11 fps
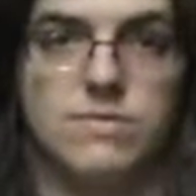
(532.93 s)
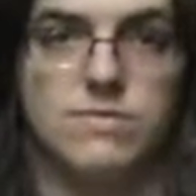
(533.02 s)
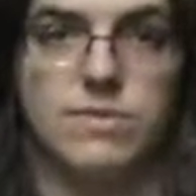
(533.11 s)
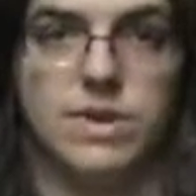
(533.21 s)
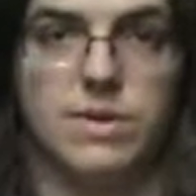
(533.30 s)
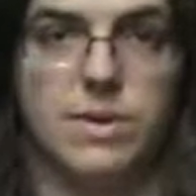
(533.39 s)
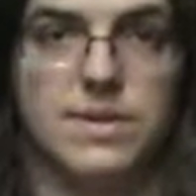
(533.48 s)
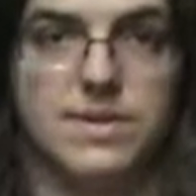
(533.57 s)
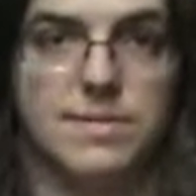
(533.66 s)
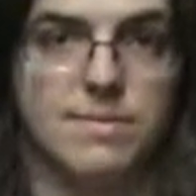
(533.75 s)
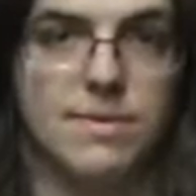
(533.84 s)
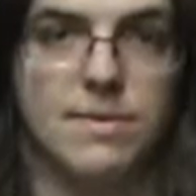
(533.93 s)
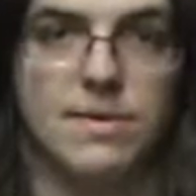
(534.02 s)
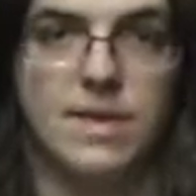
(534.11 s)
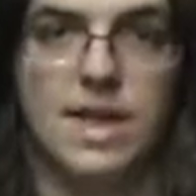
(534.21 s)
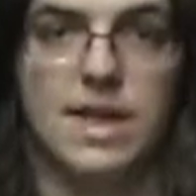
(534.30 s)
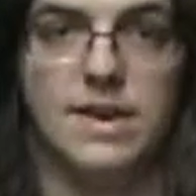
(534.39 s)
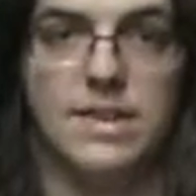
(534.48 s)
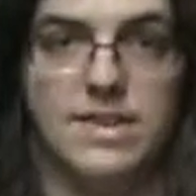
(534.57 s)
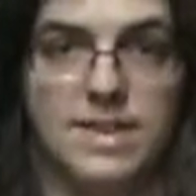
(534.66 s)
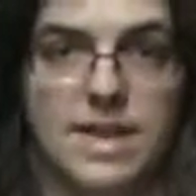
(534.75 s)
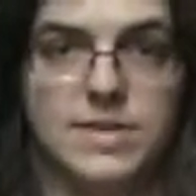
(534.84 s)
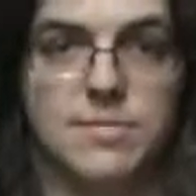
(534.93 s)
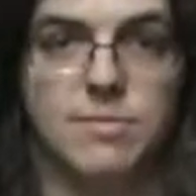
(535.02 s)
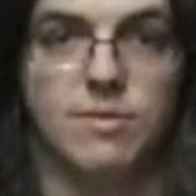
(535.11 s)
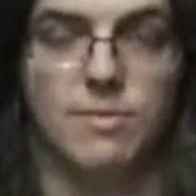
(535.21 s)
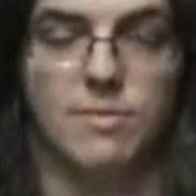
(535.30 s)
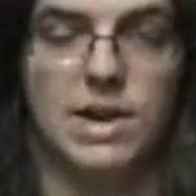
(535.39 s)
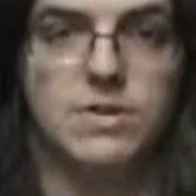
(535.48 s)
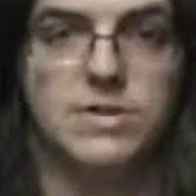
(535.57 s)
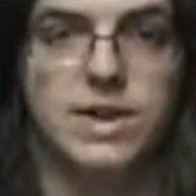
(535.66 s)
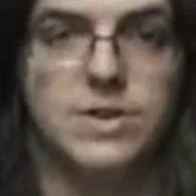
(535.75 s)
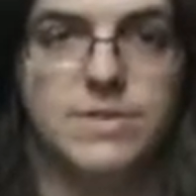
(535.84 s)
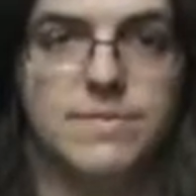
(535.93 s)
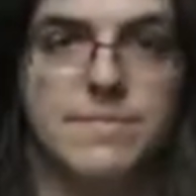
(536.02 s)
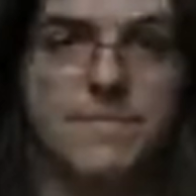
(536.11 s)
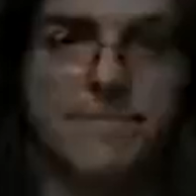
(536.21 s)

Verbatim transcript: It's really quite simple, and that's the portable radio station.